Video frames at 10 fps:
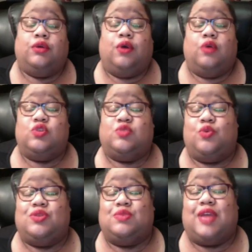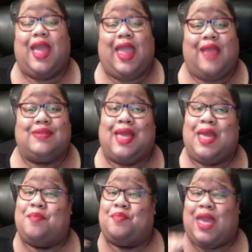go to explore some caves. They
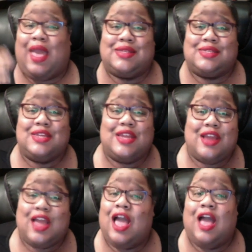had bats in there.